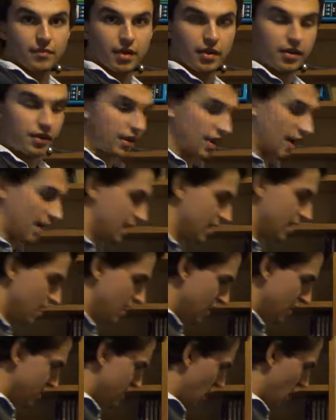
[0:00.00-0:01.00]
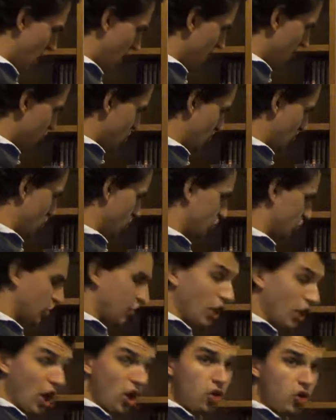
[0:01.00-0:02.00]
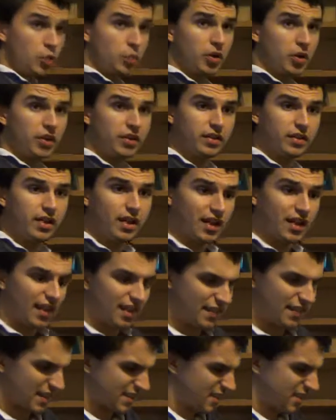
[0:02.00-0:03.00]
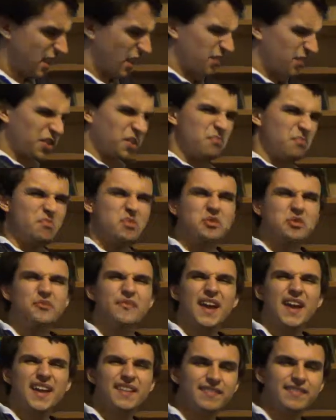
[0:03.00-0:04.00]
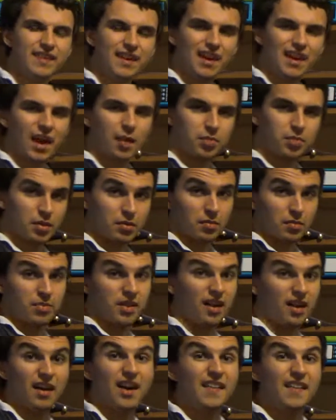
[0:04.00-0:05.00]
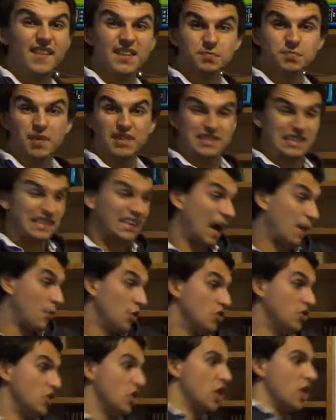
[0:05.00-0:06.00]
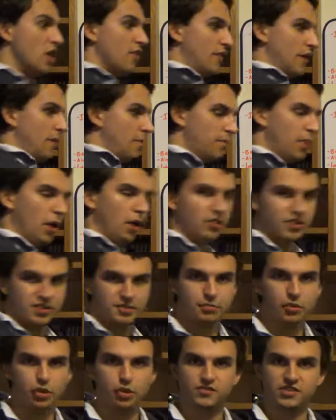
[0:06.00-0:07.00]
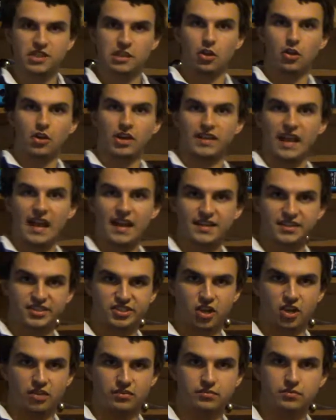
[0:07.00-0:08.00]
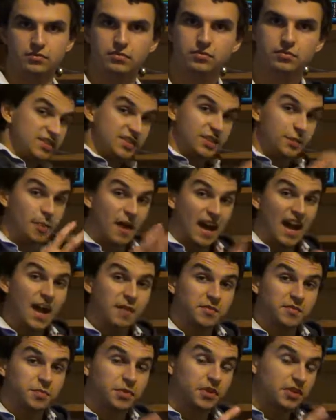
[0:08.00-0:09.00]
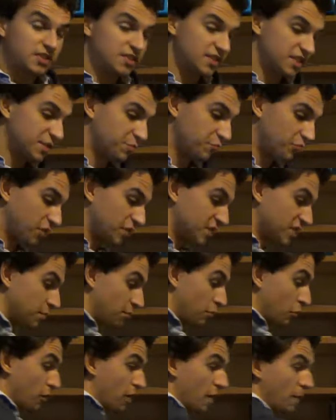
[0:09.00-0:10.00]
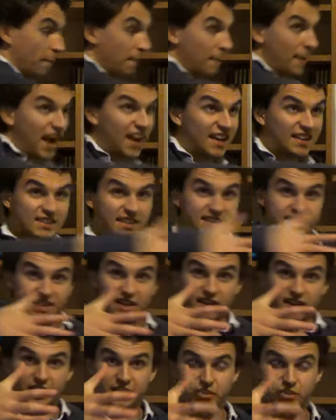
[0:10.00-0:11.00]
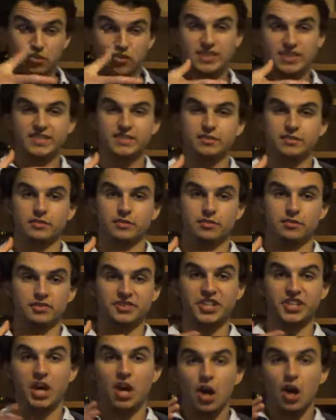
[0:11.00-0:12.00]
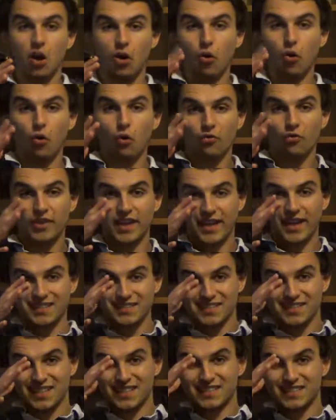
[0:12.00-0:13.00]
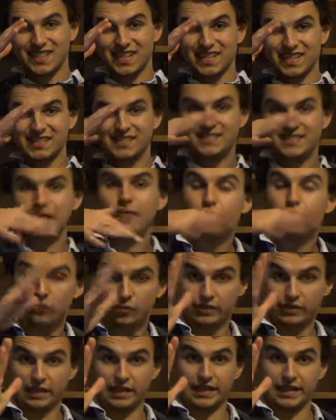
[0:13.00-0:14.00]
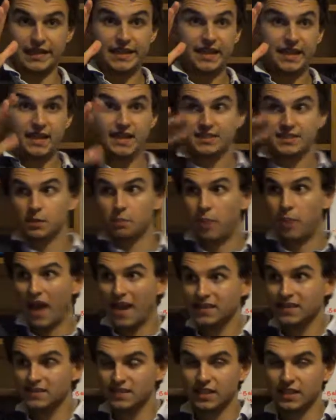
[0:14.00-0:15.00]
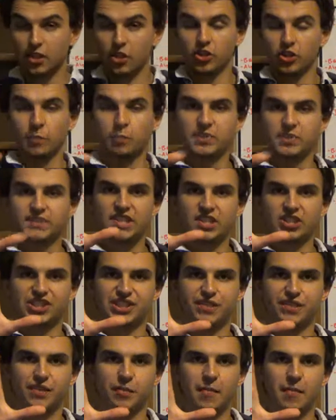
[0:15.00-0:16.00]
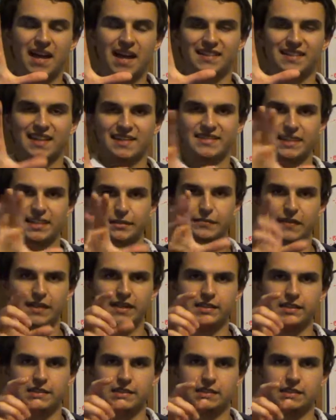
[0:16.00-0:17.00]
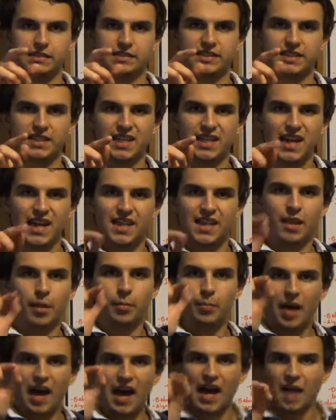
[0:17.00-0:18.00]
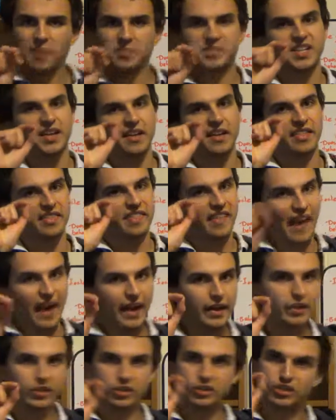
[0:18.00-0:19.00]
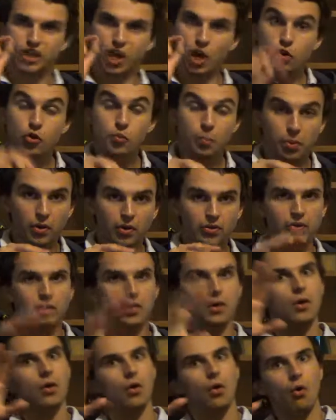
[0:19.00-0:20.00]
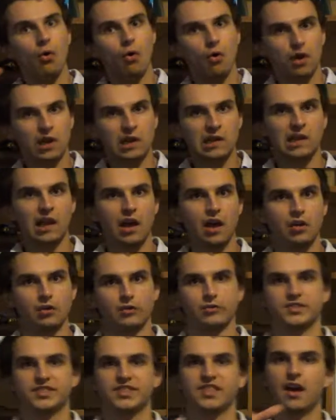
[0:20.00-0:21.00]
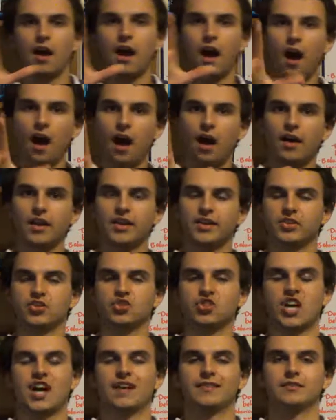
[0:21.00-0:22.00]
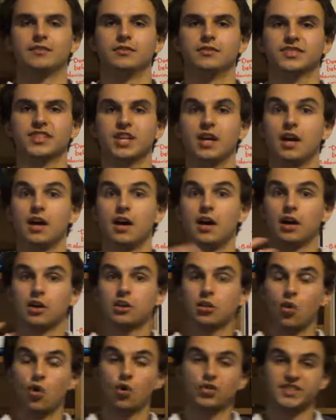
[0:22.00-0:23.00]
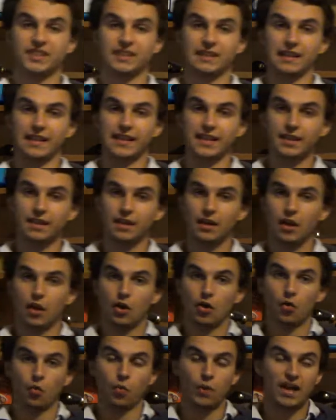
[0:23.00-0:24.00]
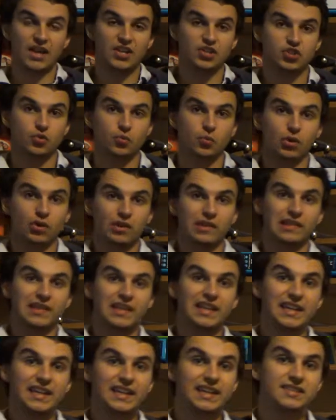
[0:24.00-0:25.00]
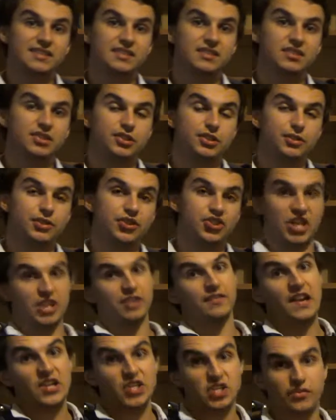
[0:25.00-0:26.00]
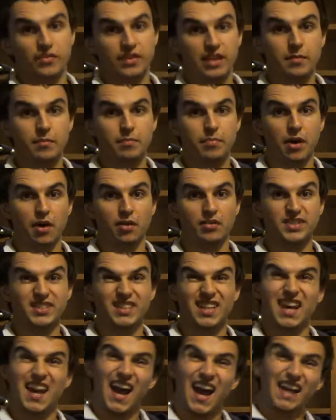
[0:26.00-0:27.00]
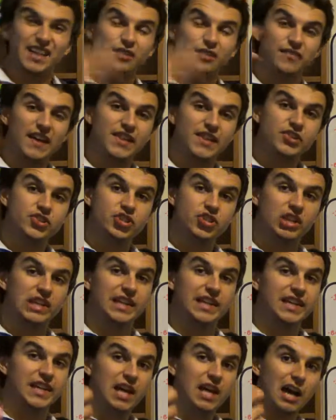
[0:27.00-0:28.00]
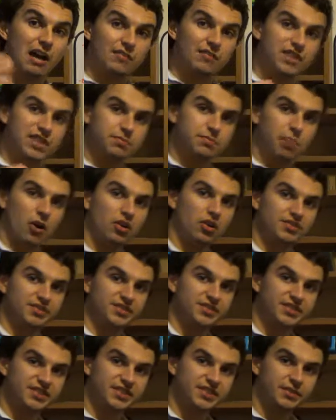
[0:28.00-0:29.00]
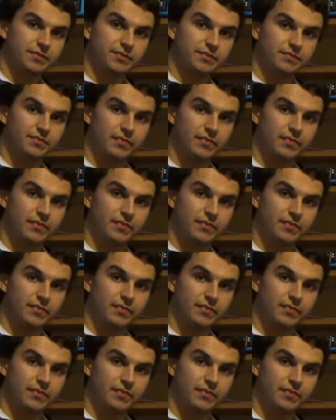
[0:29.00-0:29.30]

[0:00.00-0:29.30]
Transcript: Okay, so ion channels can open, then stuff can move in, and blah blah blah. That's basically how a nerve impulse moves along an axon. So perhaps because of this principle that magnetite crystals are oriented differently depending on the position of the magnetic field, then perhaps that could open or close ion channels accordingly which will lead to the generation of an impulse and eventually a response.